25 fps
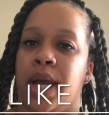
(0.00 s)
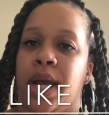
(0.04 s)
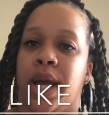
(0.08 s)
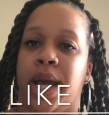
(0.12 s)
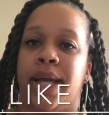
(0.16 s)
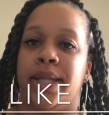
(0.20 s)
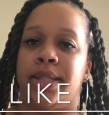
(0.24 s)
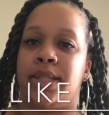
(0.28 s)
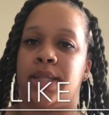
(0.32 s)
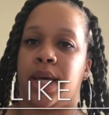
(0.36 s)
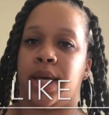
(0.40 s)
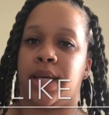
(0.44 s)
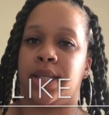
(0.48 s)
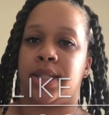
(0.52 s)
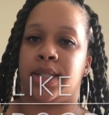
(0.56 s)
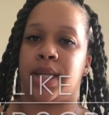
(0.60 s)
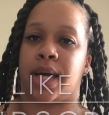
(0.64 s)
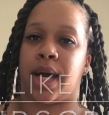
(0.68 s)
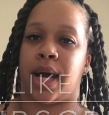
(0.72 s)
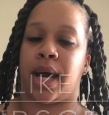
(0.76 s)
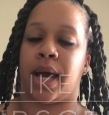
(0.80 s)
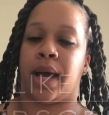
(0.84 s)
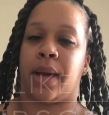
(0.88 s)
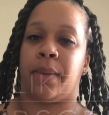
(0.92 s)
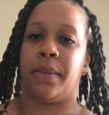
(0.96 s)
It takes
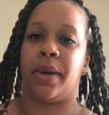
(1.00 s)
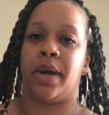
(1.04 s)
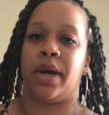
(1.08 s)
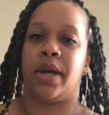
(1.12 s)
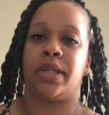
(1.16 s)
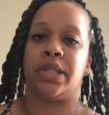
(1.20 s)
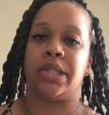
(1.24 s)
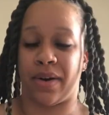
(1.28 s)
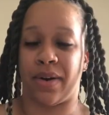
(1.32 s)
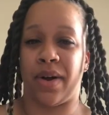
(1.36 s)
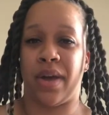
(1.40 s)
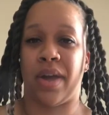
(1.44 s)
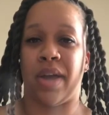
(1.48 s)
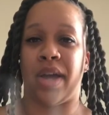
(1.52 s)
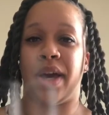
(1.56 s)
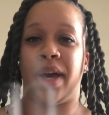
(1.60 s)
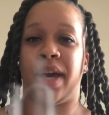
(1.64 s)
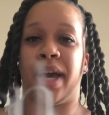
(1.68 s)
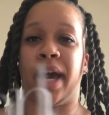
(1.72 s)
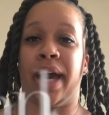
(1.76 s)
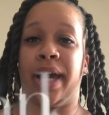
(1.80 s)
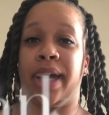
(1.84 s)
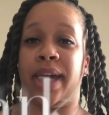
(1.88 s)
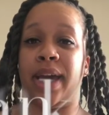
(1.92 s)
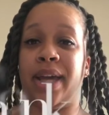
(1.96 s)
time. So,
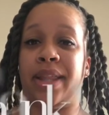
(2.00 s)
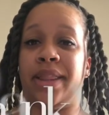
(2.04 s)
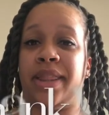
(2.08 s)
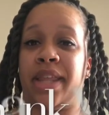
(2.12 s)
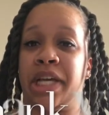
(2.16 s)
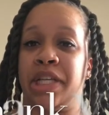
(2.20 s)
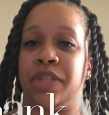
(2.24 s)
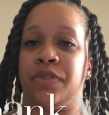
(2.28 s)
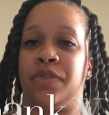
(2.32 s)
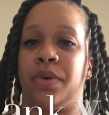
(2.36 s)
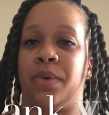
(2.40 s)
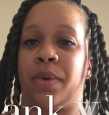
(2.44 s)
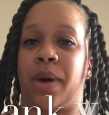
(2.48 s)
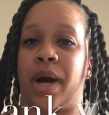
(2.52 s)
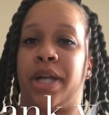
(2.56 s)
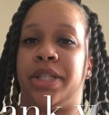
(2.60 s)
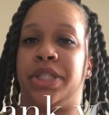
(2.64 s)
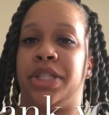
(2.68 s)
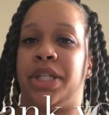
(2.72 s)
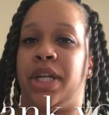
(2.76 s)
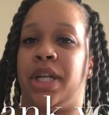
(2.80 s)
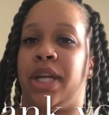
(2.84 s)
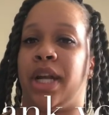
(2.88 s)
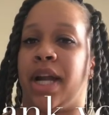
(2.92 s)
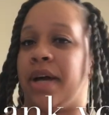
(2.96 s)
again, thanks for
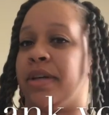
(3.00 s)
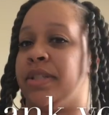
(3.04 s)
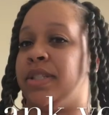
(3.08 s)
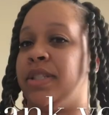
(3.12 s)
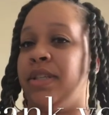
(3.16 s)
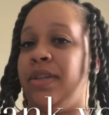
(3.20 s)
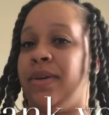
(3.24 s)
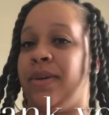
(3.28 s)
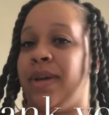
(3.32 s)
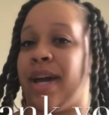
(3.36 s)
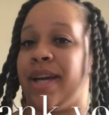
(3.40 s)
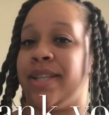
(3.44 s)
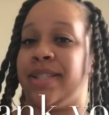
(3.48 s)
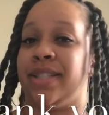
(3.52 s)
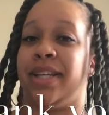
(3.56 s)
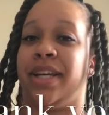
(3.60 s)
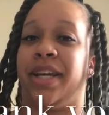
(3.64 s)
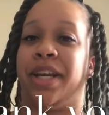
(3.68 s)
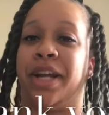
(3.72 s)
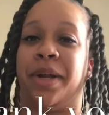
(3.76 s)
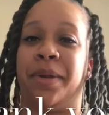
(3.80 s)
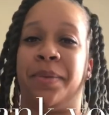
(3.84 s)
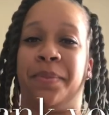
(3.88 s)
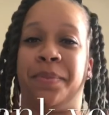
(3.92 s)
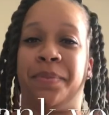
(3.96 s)
watching, and I'll see you guys later.